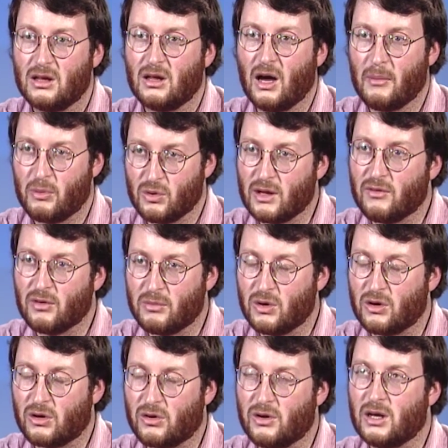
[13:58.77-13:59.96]
upper-level
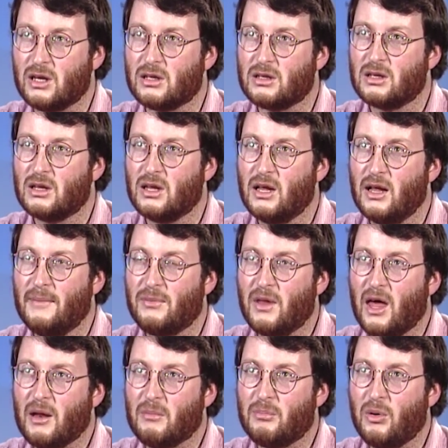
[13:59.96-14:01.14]
bureaucrats,
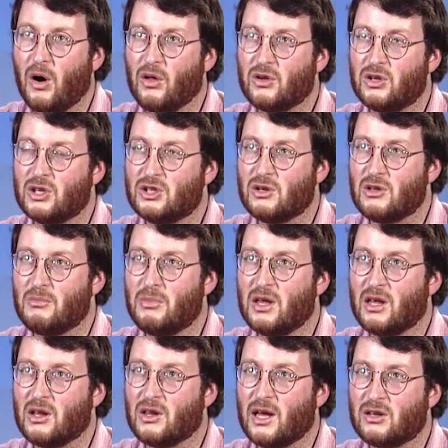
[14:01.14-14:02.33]
and politicians being
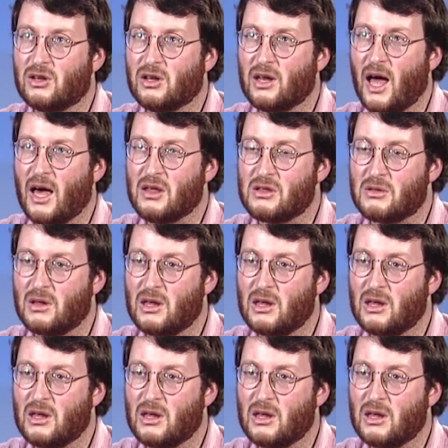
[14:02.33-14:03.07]
elected as